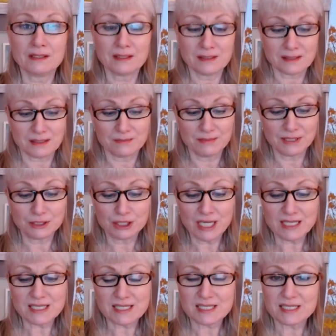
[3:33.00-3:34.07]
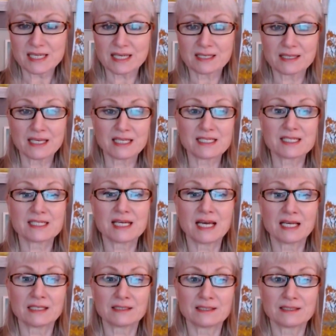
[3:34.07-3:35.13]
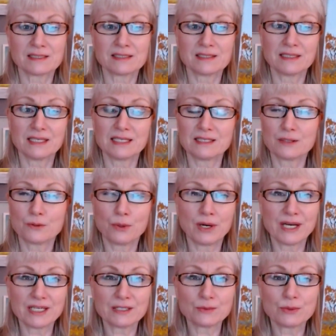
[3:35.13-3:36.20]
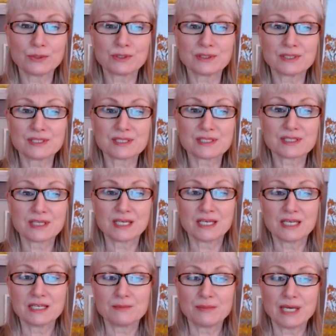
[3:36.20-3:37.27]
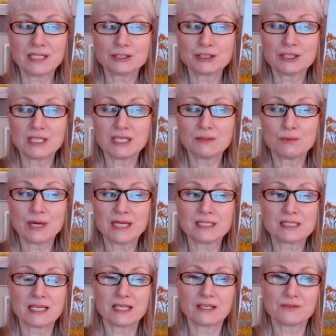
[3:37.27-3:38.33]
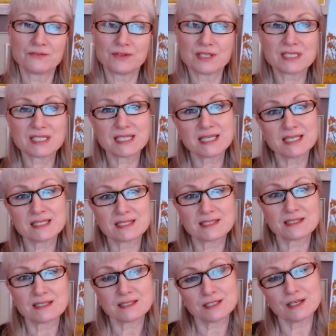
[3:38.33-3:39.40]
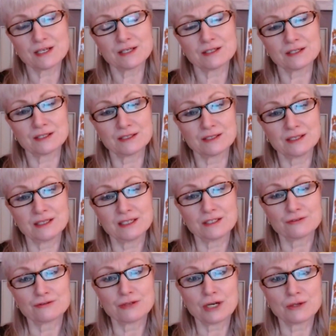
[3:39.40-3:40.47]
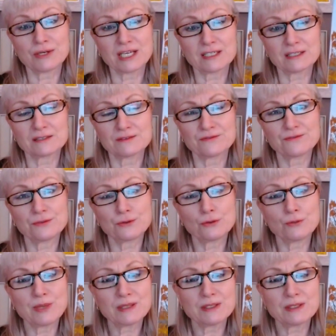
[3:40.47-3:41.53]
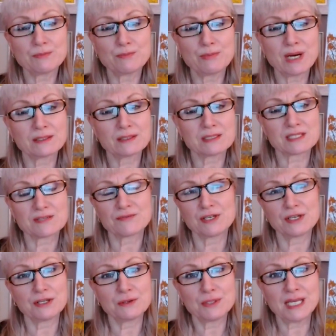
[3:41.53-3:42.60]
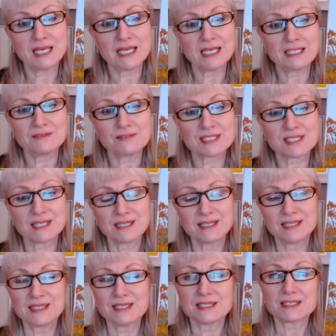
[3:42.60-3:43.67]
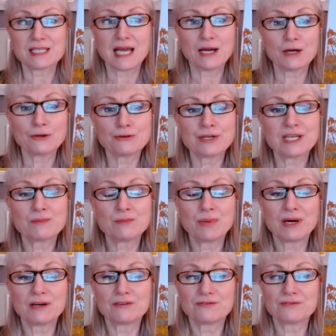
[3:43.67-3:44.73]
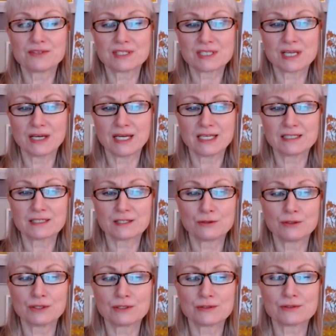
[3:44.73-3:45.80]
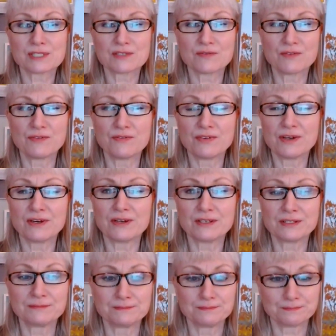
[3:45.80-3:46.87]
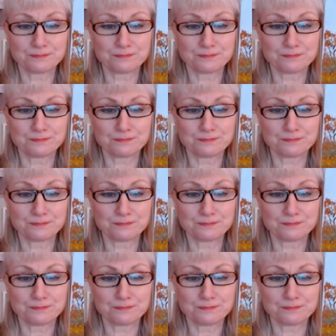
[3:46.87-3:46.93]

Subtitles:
So majestic they stand in the quiet woods, patiently waiting for the season to turn, growing, forming buds for new leaves, towering above the tight coils of the fern.